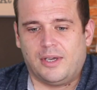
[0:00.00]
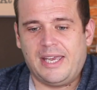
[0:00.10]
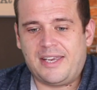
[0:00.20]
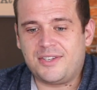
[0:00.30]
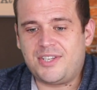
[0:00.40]

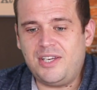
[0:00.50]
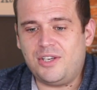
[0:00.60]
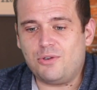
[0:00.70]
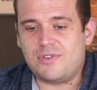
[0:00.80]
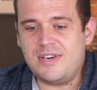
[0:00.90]
He
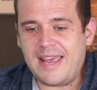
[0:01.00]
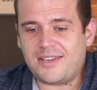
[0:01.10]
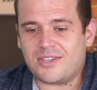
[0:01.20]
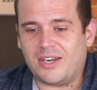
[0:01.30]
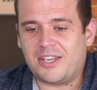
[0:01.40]
continued,
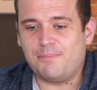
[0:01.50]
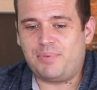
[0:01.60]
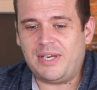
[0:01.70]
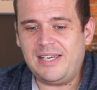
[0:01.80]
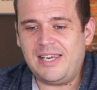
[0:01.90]
next, I'd
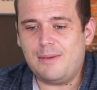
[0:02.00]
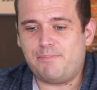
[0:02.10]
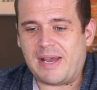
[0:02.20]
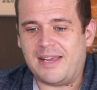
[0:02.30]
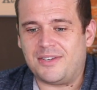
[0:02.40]
completely
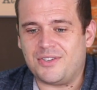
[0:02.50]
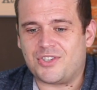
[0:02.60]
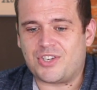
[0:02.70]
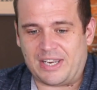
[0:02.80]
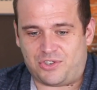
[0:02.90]
abandon
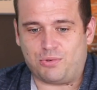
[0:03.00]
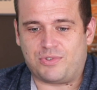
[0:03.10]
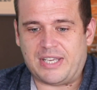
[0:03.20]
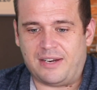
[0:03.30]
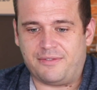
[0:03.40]

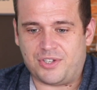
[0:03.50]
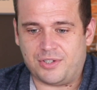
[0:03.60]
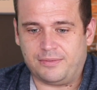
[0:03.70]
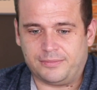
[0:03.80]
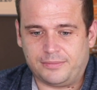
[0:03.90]
scheduled television.